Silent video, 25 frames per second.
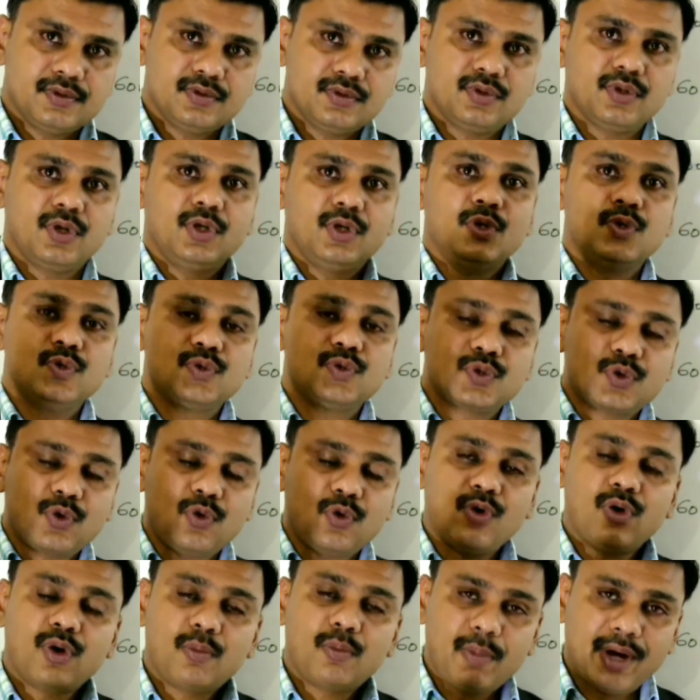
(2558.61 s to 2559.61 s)
So you
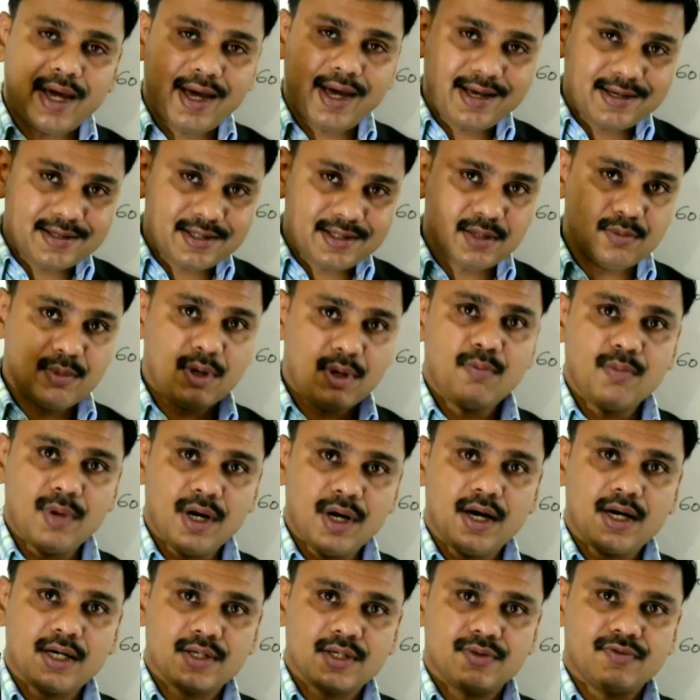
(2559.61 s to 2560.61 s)
score
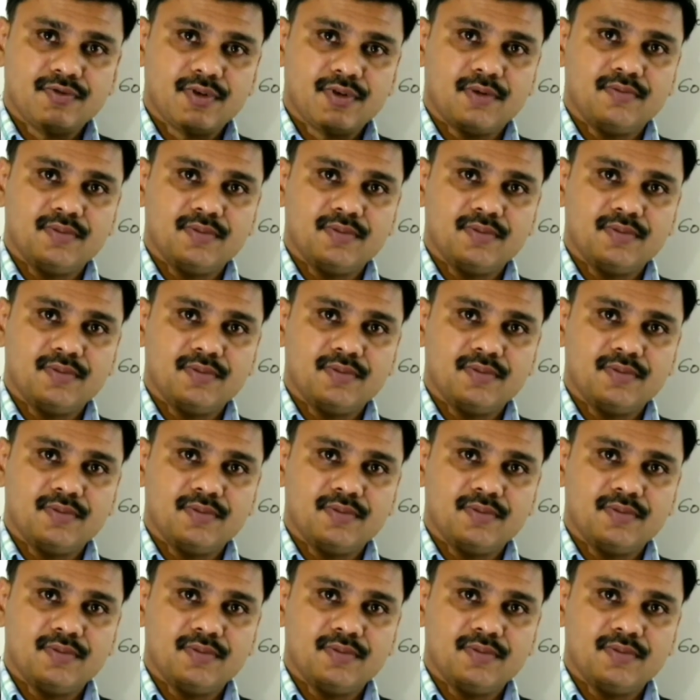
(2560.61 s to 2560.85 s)
maximum marks